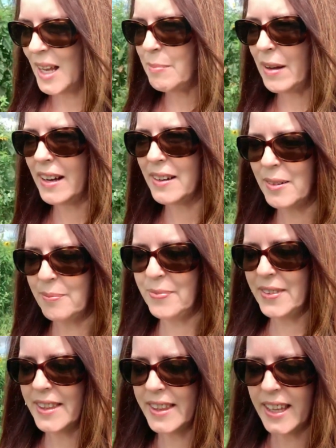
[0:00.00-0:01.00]
But
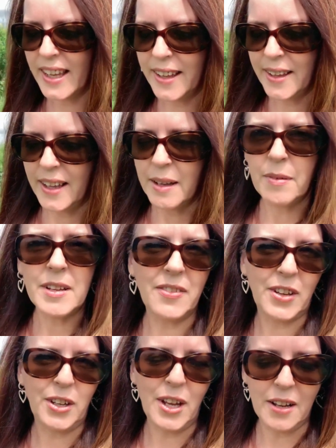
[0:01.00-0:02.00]
if
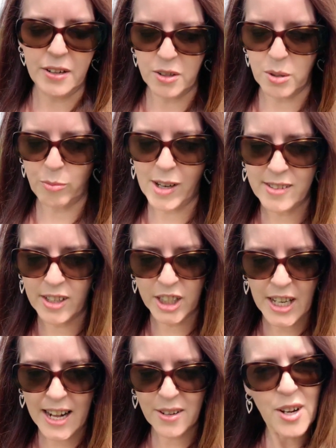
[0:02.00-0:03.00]
you do some research
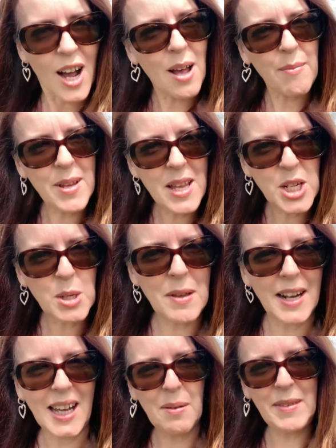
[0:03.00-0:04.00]
ahead of time, you should be
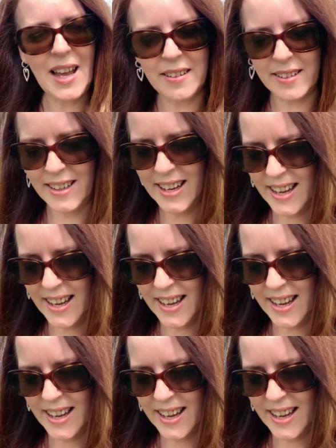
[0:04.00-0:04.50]
able to come down and